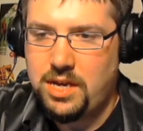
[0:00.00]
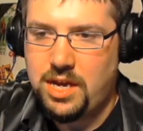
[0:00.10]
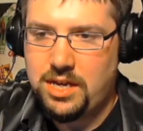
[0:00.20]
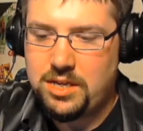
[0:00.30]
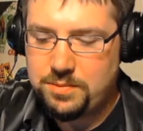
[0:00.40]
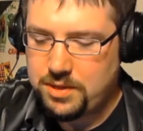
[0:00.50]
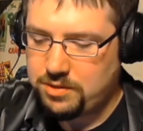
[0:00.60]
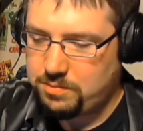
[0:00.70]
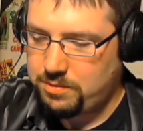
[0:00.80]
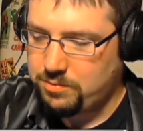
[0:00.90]
Uh, can you speak a
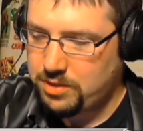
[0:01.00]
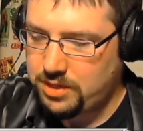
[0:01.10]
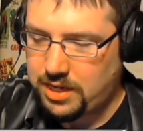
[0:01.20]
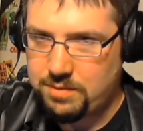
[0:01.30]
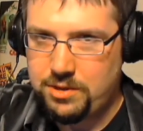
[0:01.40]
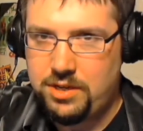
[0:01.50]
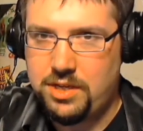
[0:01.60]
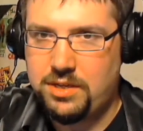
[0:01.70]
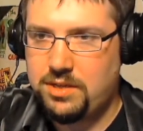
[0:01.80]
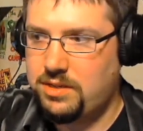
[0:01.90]
little bit more to that
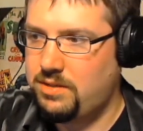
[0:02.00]
community